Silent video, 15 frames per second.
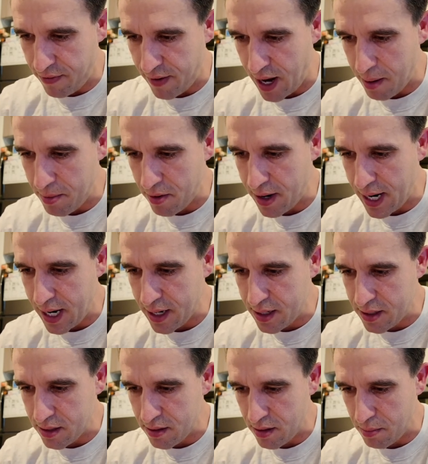frame
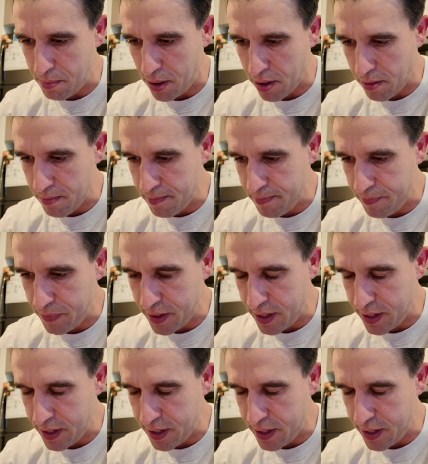around the bottom